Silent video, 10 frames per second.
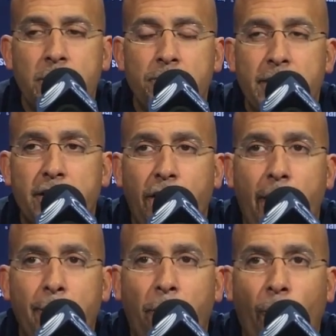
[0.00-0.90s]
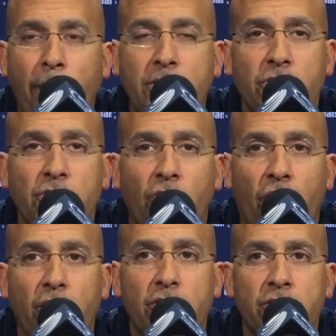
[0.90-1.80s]
big time points and
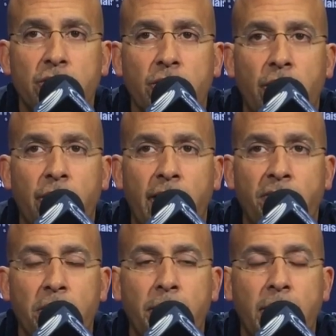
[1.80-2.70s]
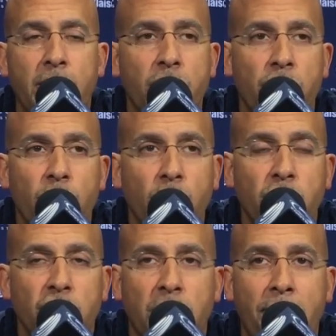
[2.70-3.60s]
yards on everybody, and it was
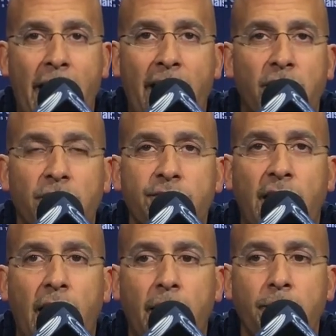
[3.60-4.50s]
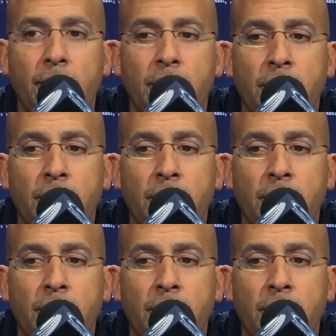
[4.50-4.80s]
just a matter of time